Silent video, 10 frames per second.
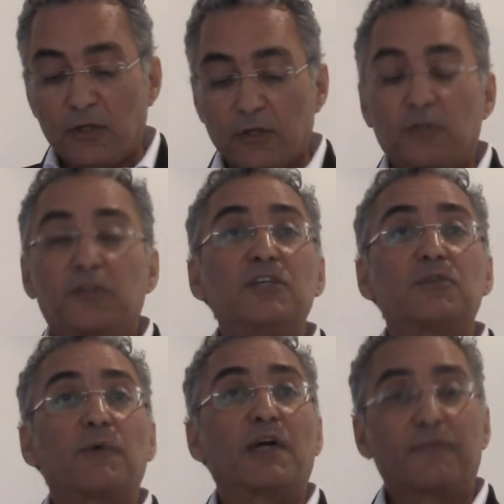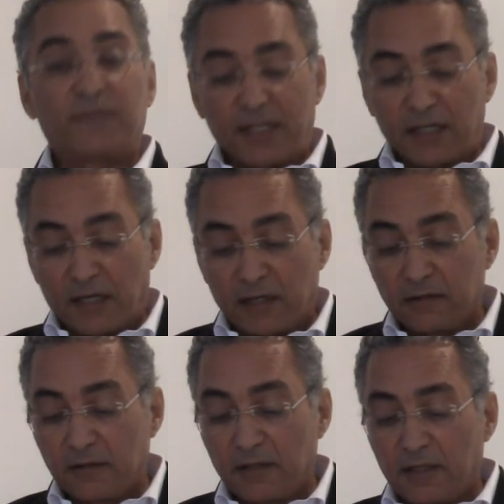To this way of
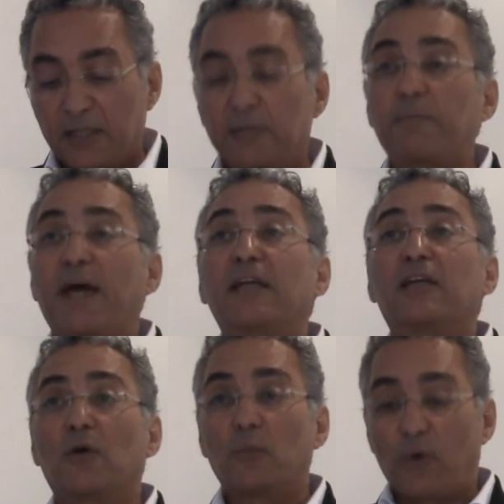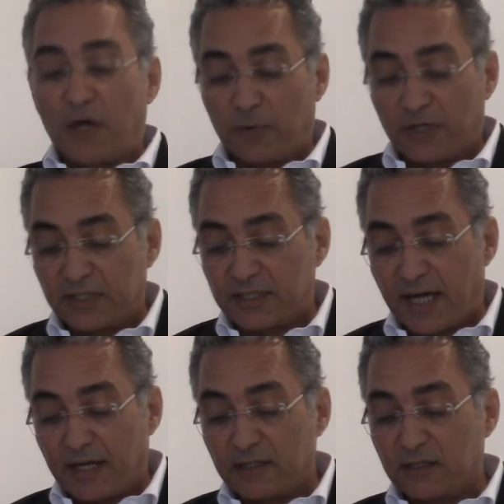thinking, depending on where one
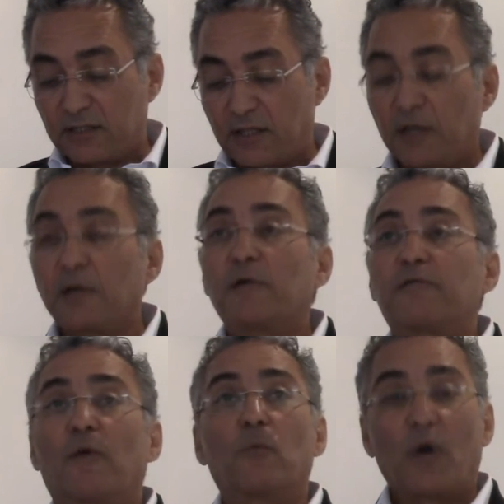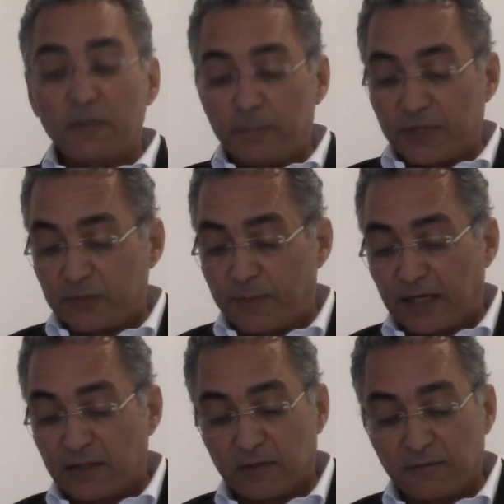stands, from one
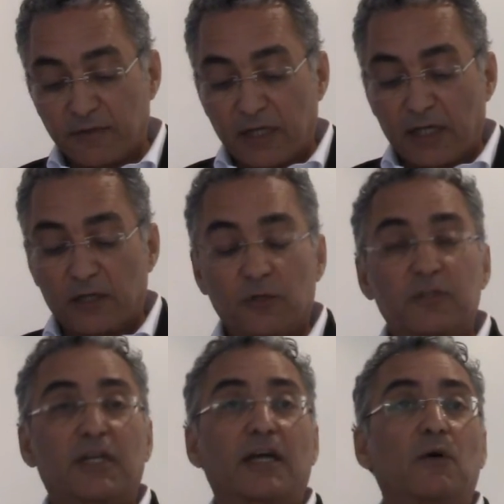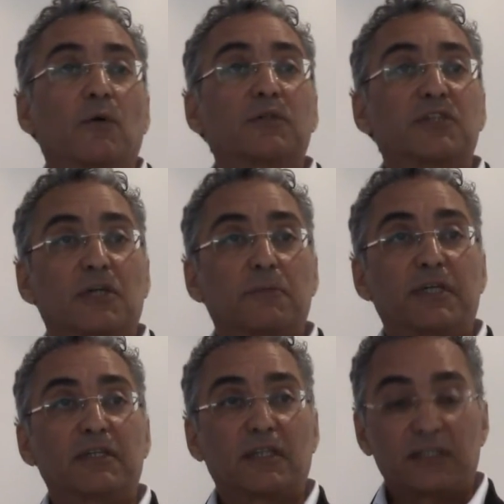perspective it looks like all
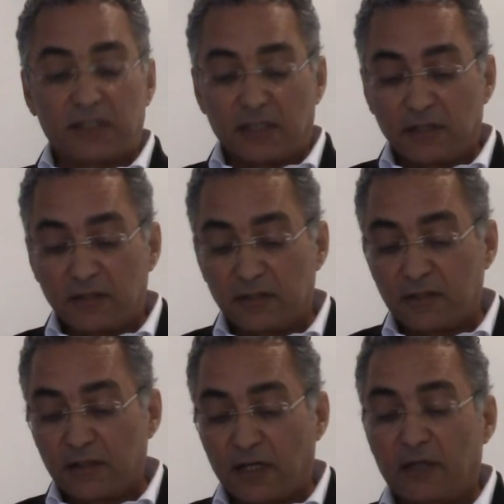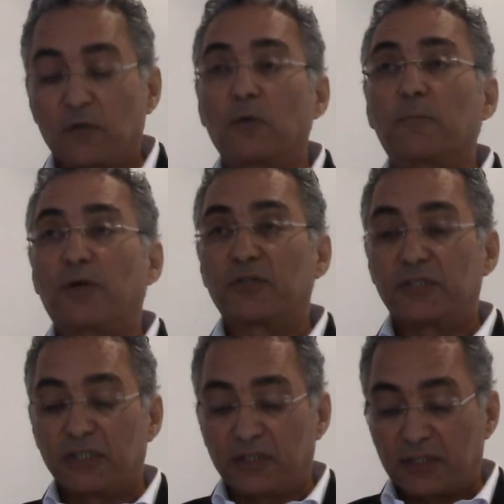Serbians are sinners and all
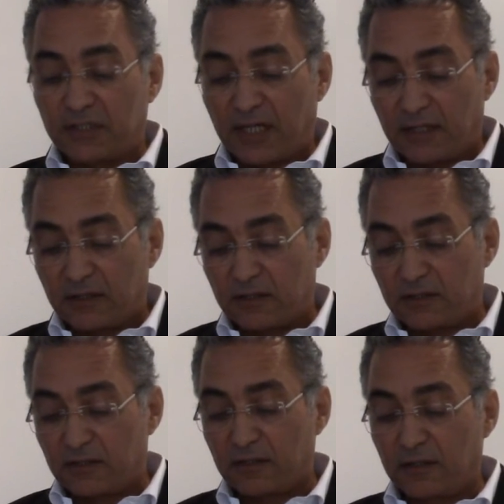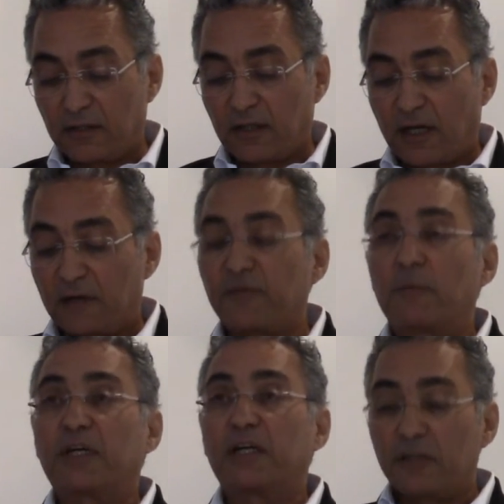Bosnians are saints, and
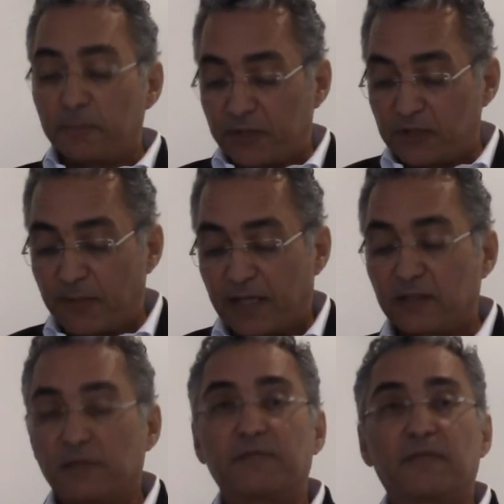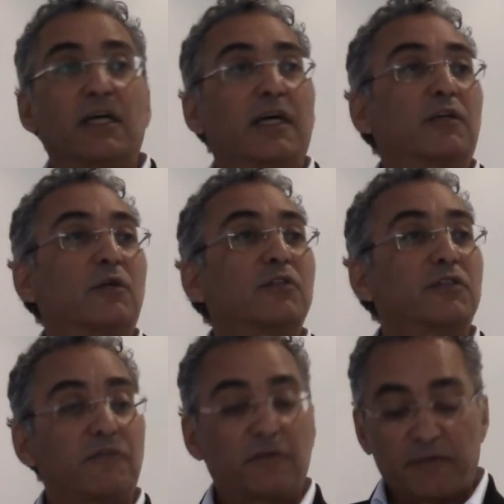from another perspective it looks
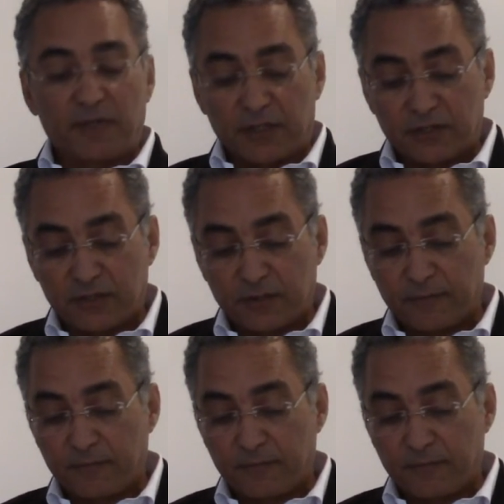the reverse.